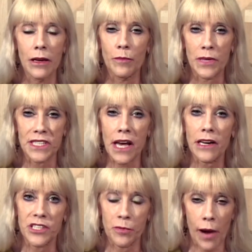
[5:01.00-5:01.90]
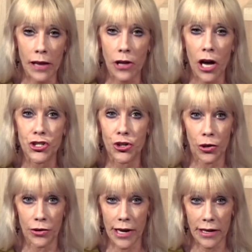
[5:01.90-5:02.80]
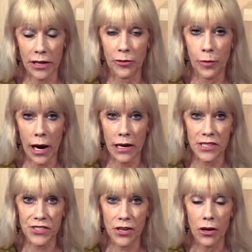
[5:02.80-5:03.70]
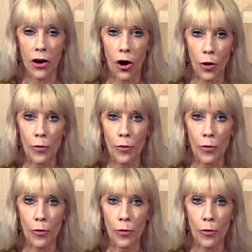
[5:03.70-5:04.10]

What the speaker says: Besides the biological negative bias, our